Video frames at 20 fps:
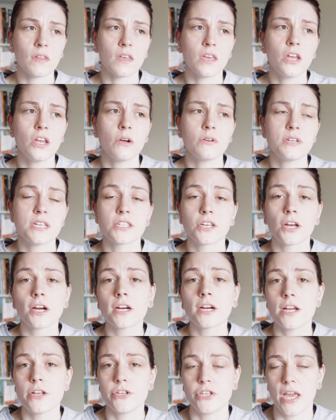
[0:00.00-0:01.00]
you know,
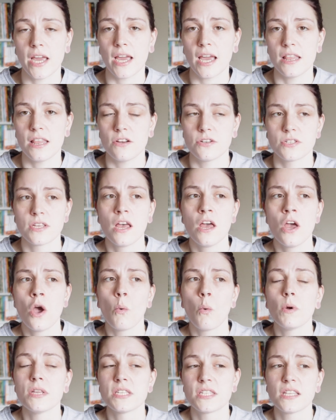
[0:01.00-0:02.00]
discouraging. And there's,
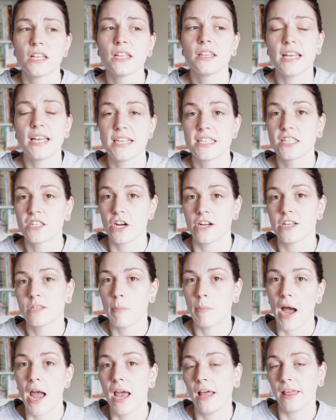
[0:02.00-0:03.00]
once the list starts
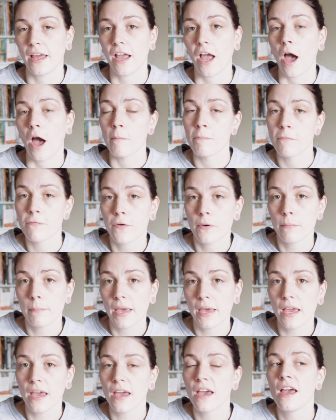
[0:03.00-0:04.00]
piling up for
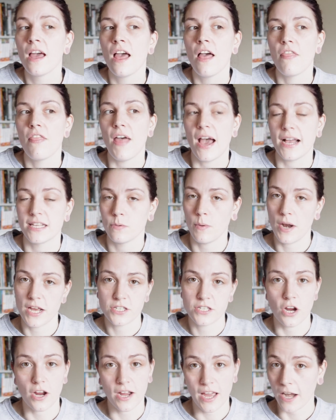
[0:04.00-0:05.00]
me, that's when I
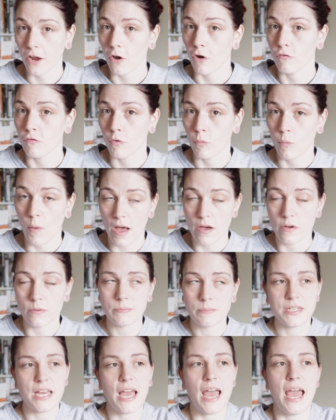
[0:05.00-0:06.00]
start getting overwhelmed.